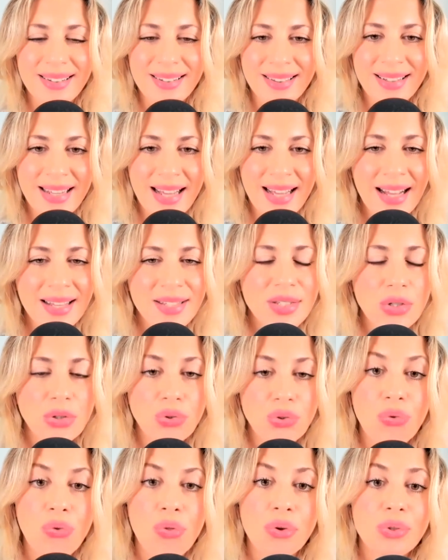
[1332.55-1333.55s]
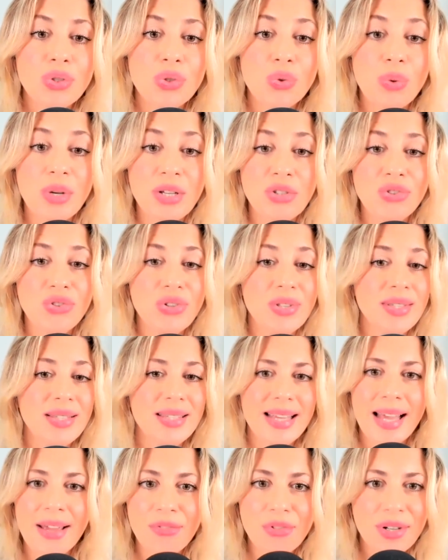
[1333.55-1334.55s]
the answer to those questions
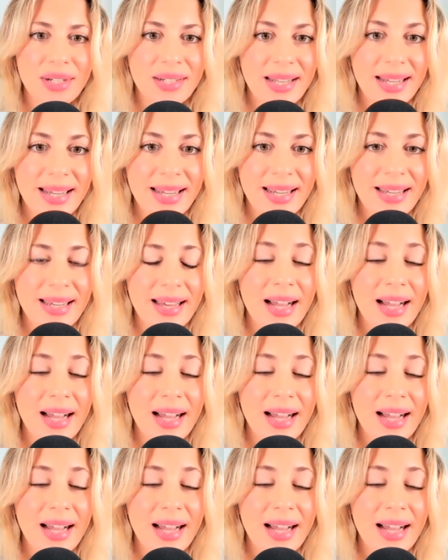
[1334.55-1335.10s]
every day.